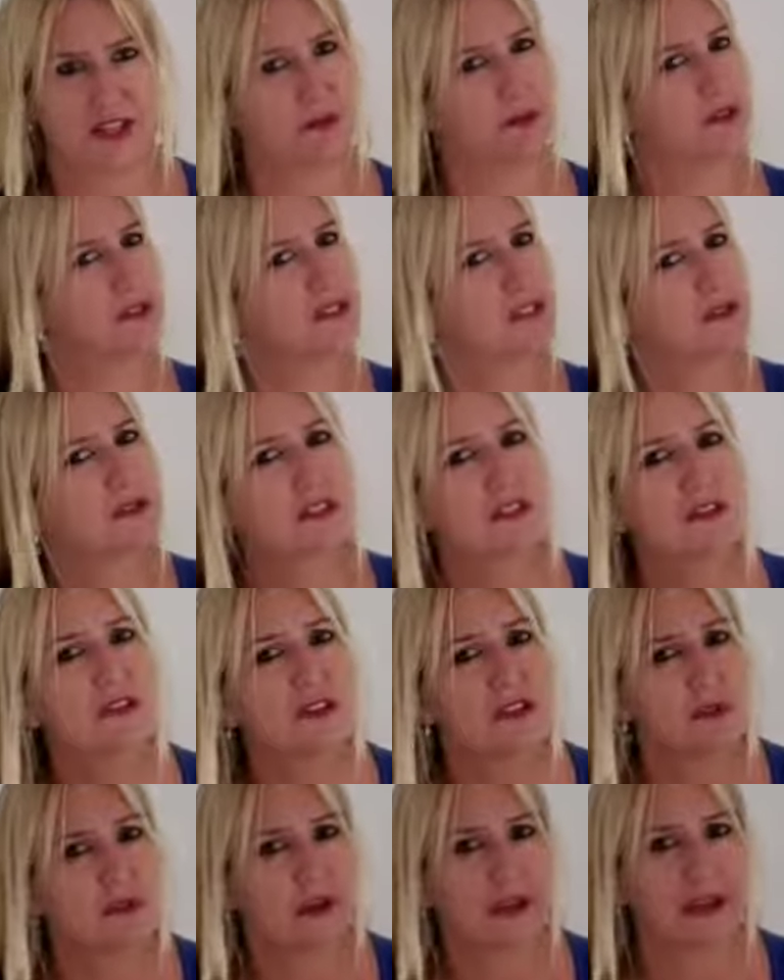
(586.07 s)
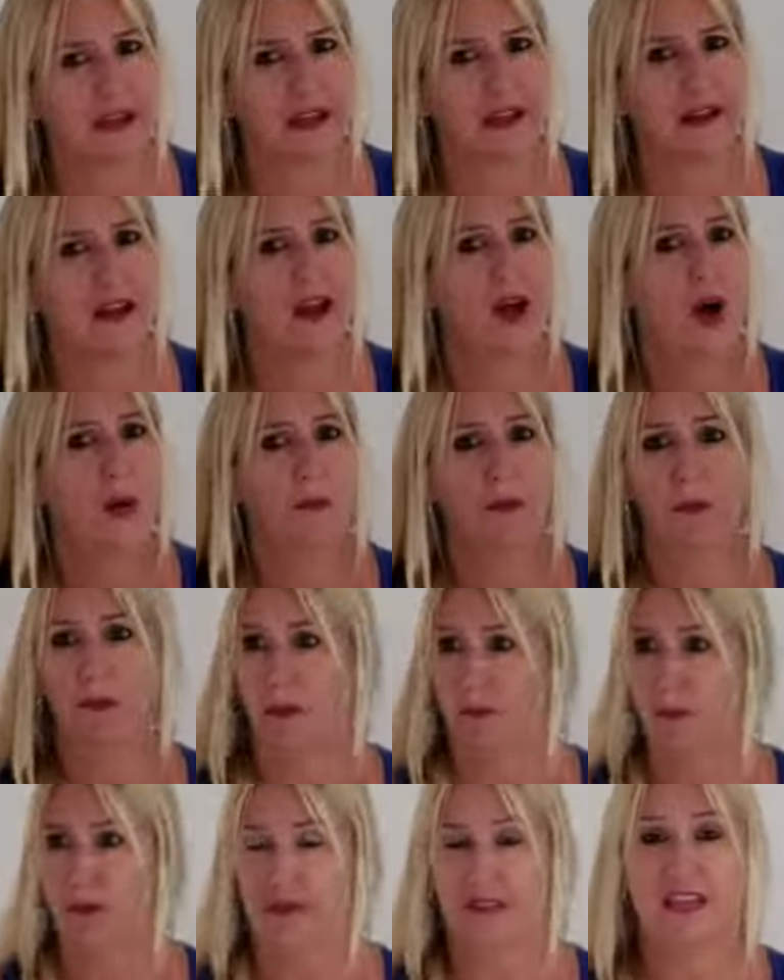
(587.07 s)
We're still doing it, but
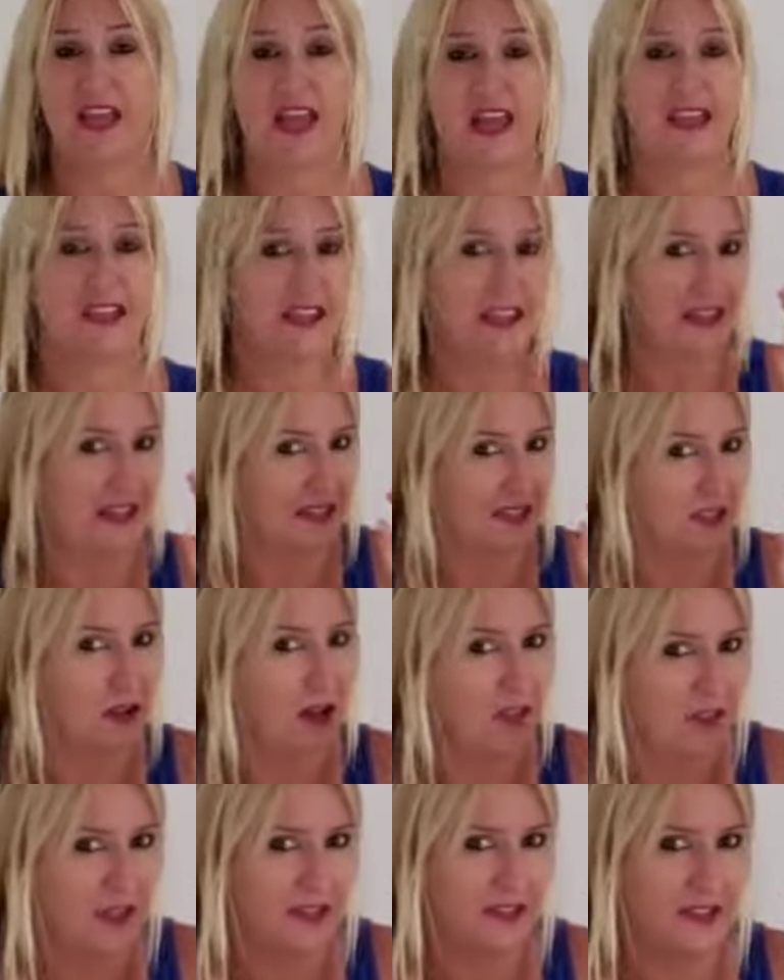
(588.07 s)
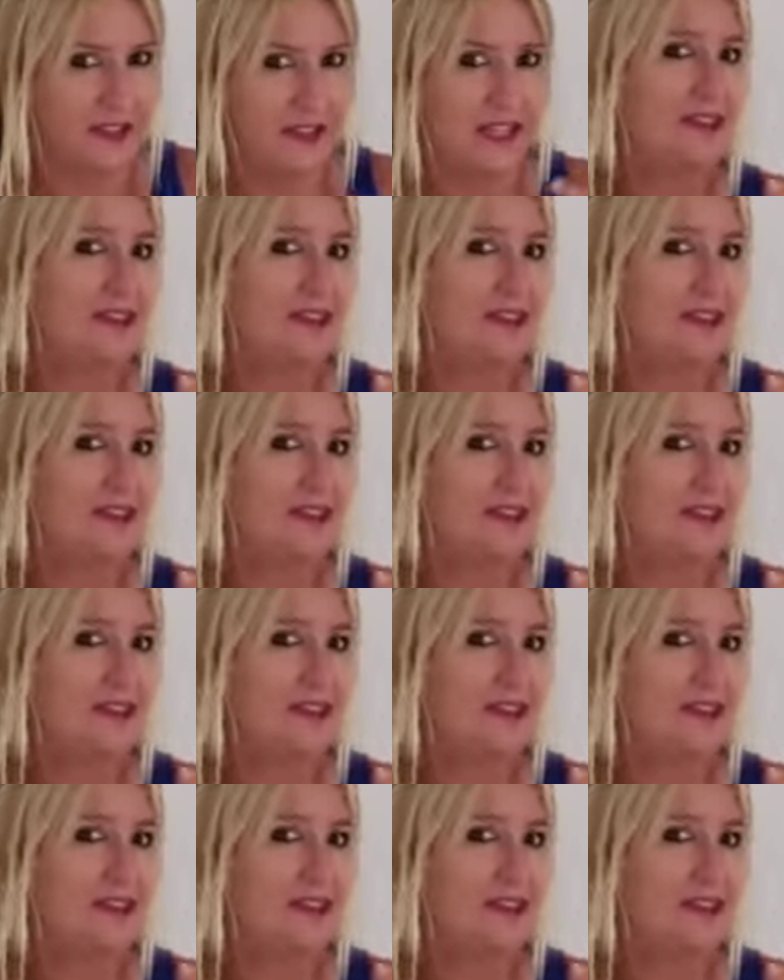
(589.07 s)
we're pretending it's authentic,